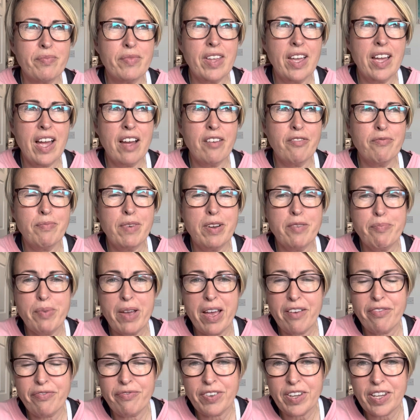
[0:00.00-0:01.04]
have my
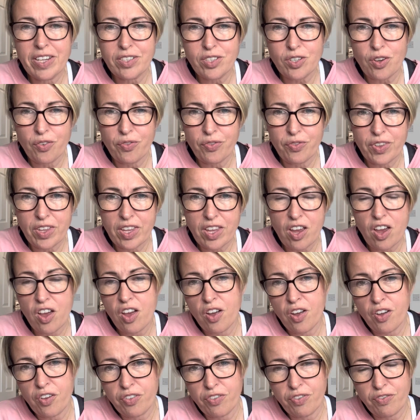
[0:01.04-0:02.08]
bare feet on the
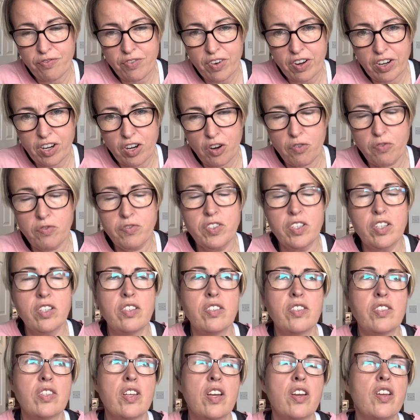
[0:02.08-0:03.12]
earth very often.
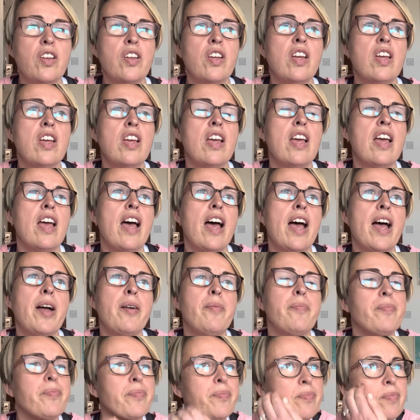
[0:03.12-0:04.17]
So
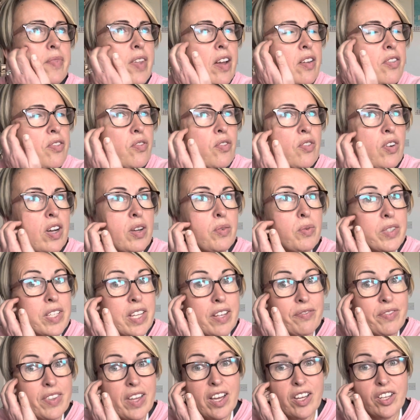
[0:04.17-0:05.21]
I thought I would
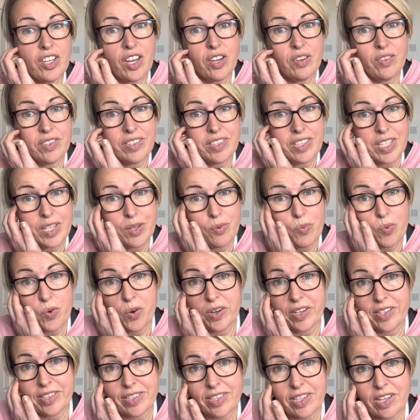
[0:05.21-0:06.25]
give that a go and see what
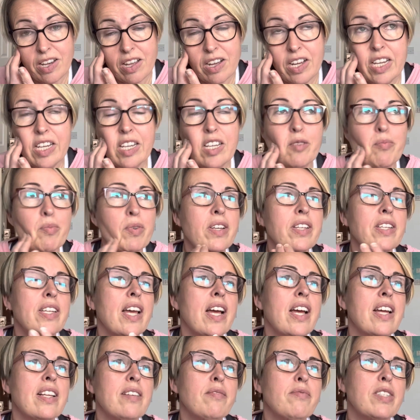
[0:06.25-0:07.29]
it's like. But
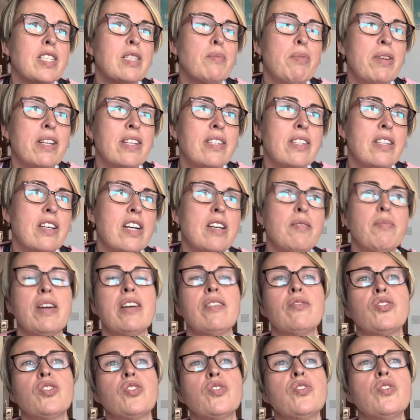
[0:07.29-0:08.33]
yeah, spend time
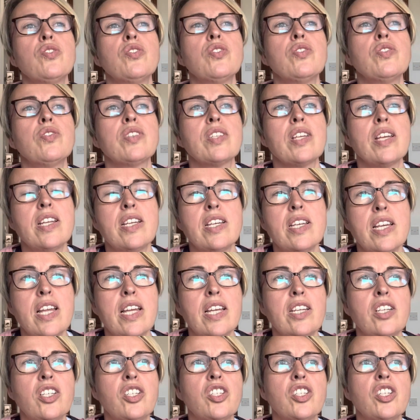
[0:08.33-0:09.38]
outdoors, in
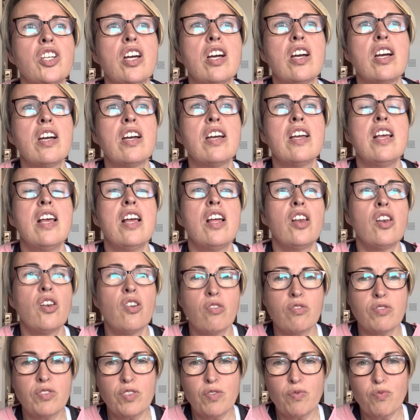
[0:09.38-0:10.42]
nature,
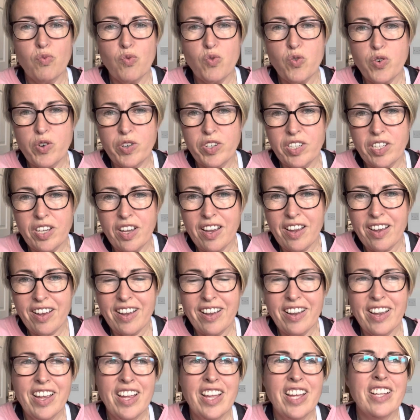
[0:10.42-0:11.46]
lots of
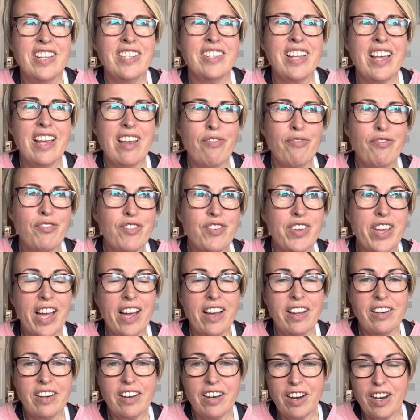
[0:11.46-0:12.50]
water. If you
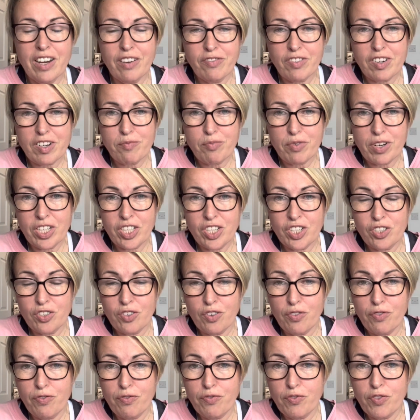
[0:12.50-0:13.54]
can, high
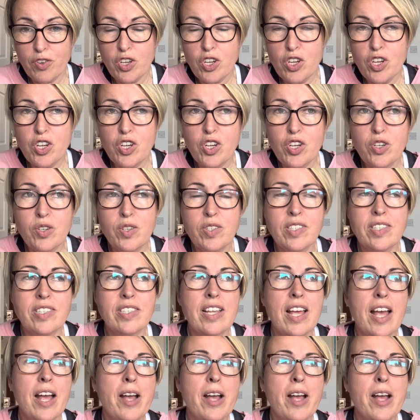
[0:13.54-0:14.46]
vibrational foods,